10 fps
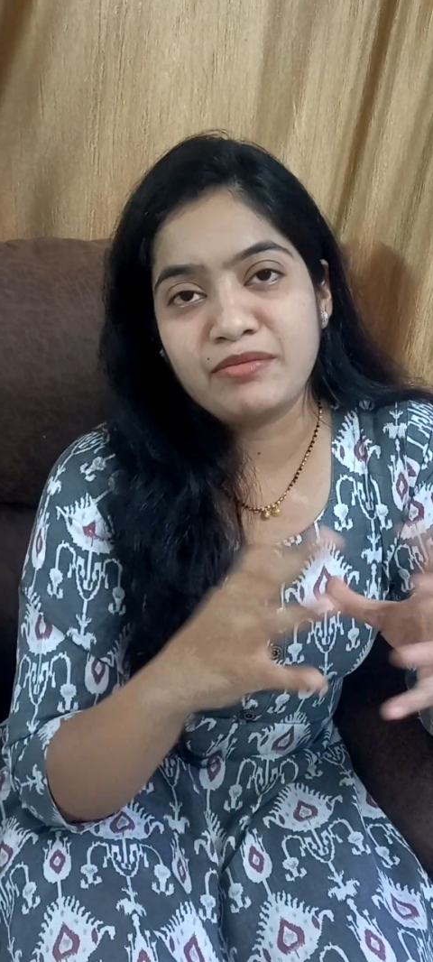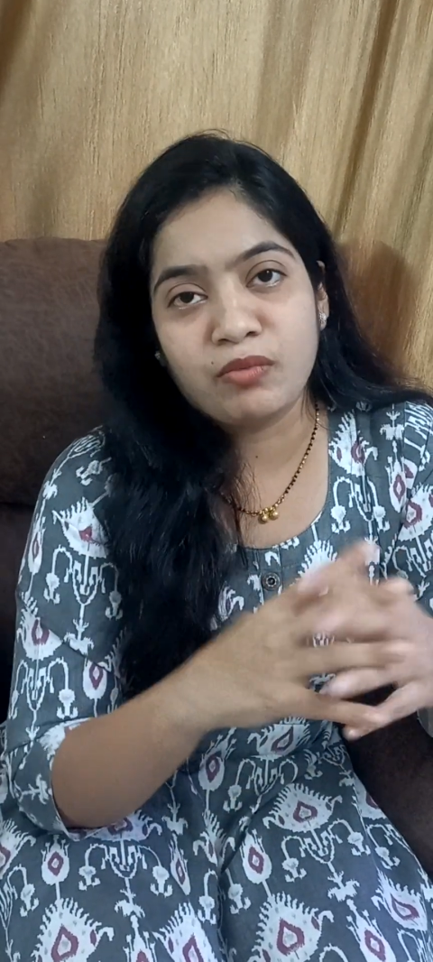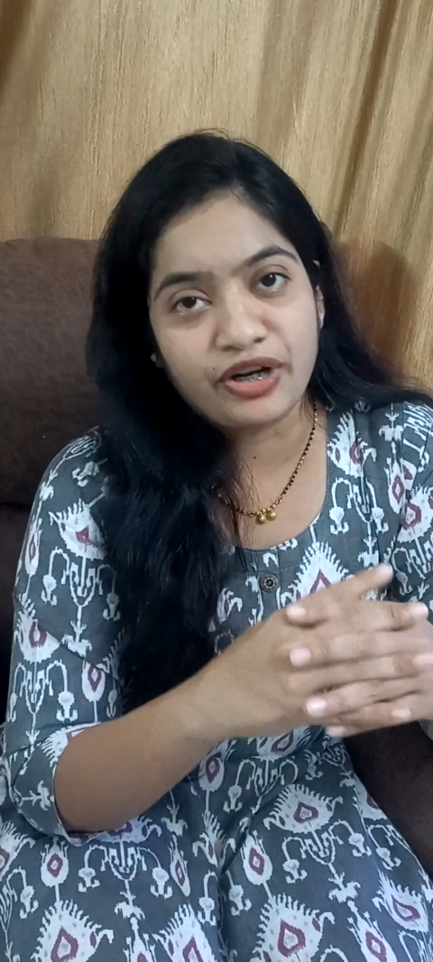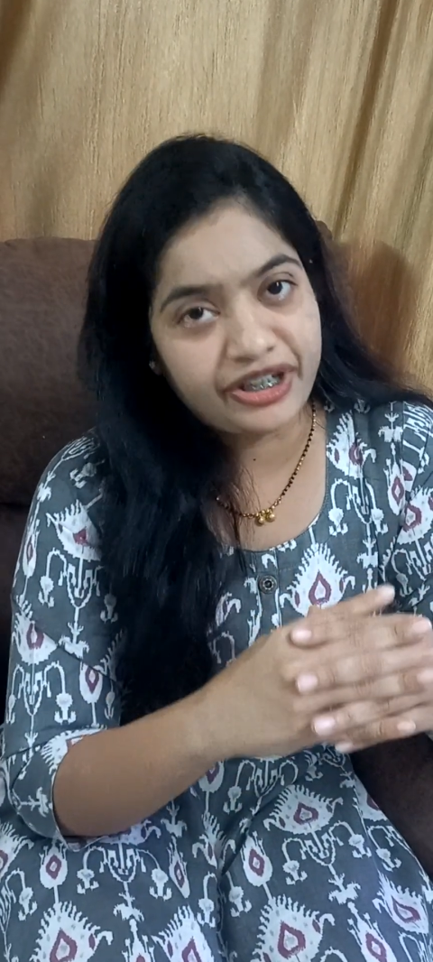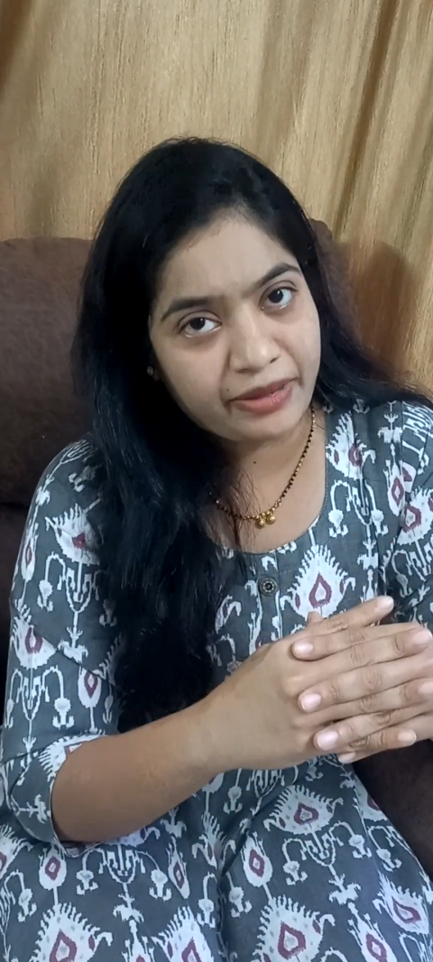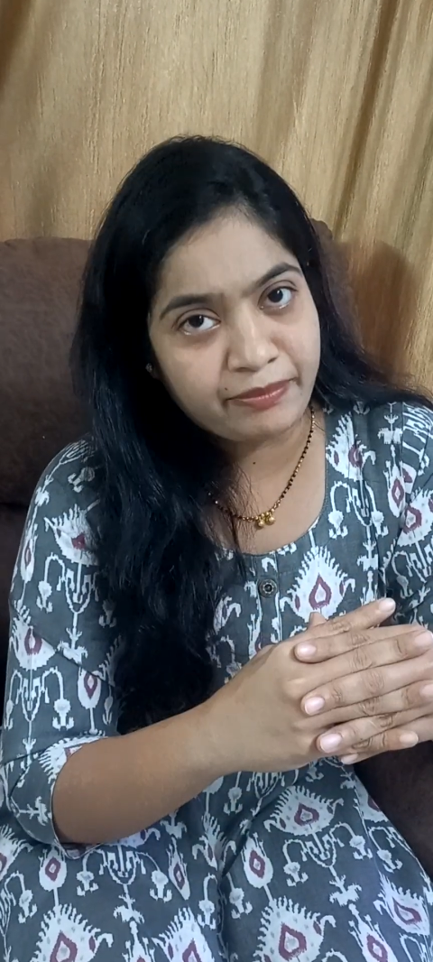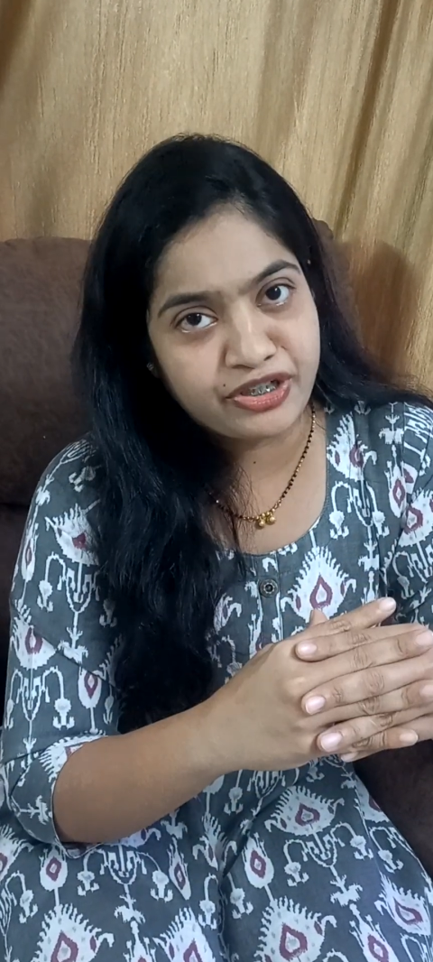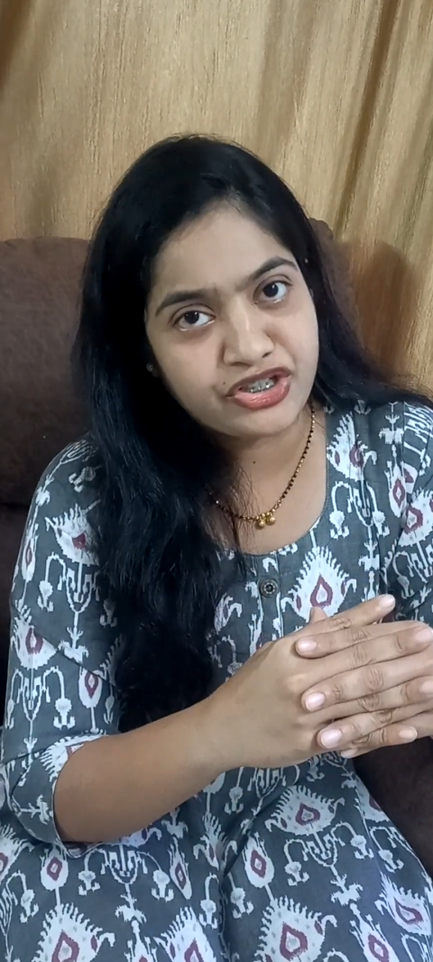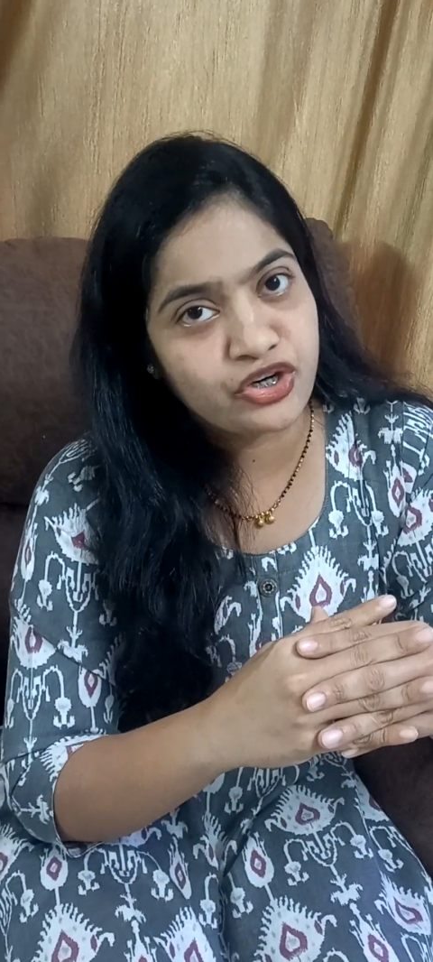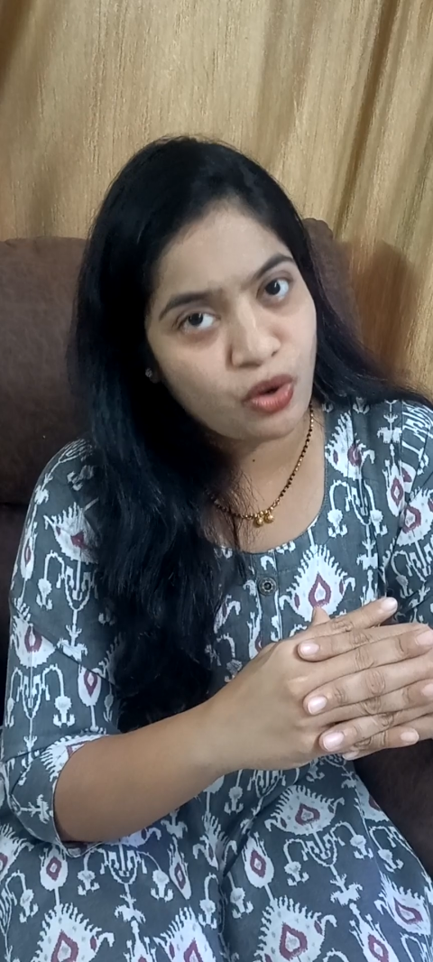body
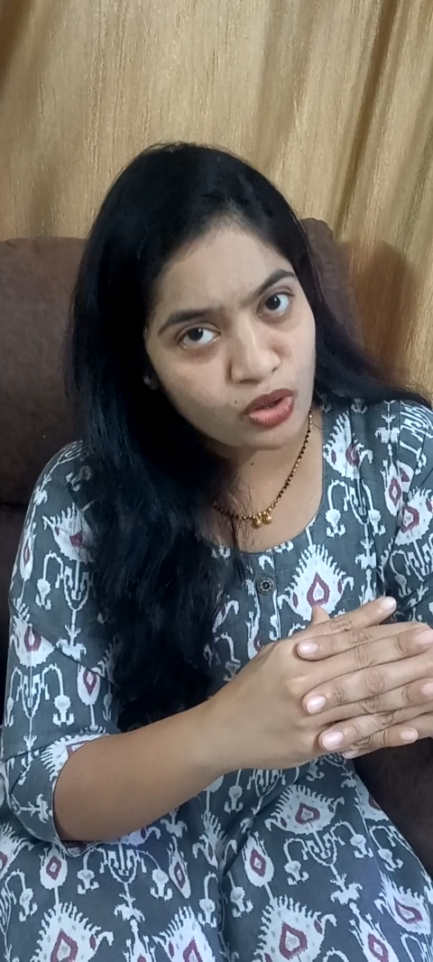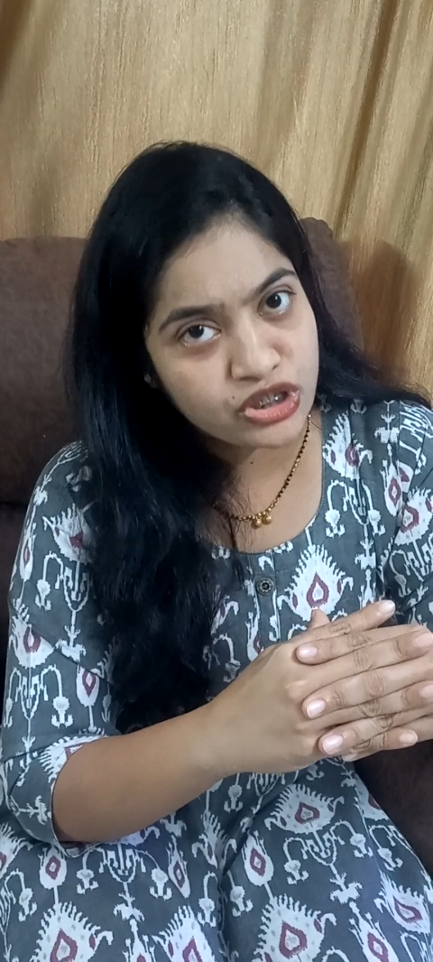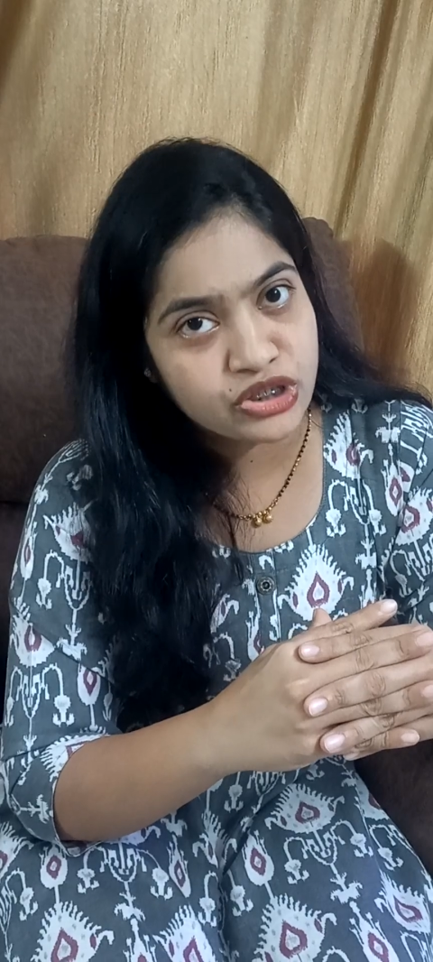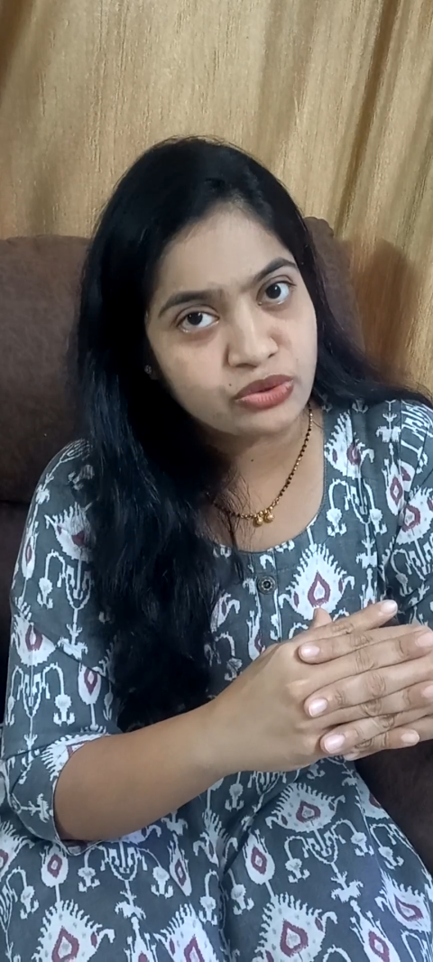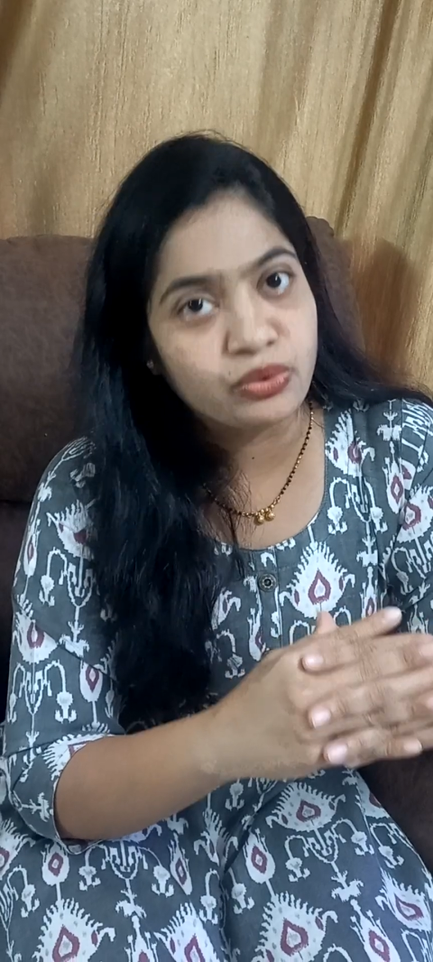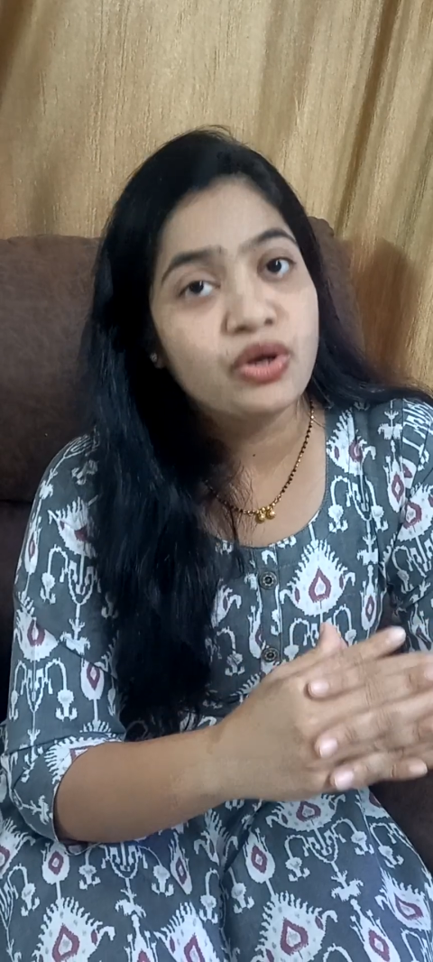temperature also.